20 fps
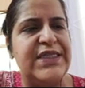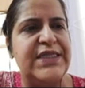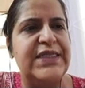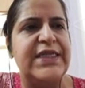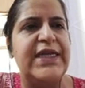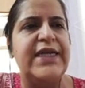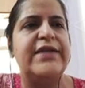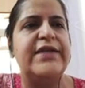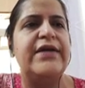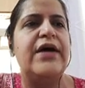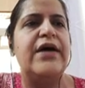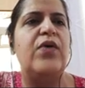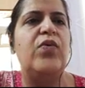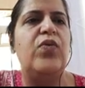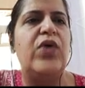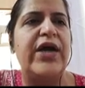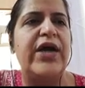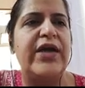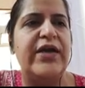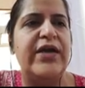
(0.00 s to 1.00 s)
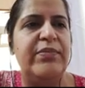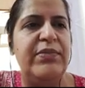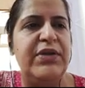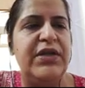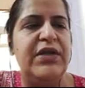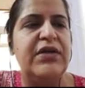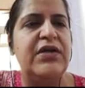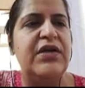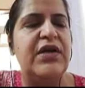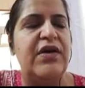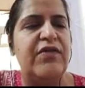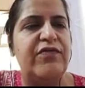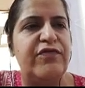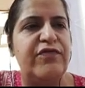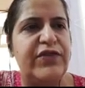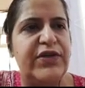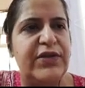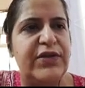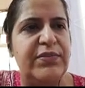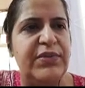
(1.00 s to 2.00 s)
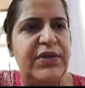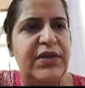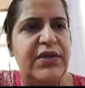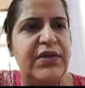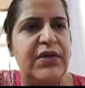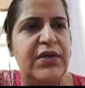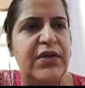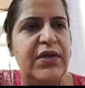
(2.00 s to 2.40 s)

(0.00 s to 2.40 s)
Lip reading: state are viable, comfortable